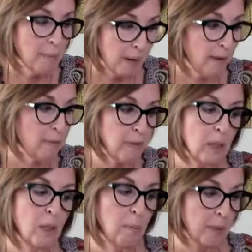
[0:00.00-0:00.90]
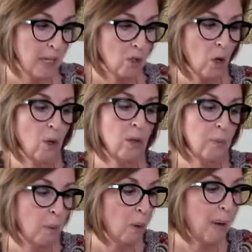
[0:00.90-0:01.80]
But I feel you're being told to
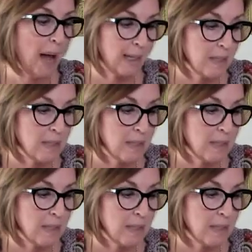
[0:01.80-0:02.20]
pull back and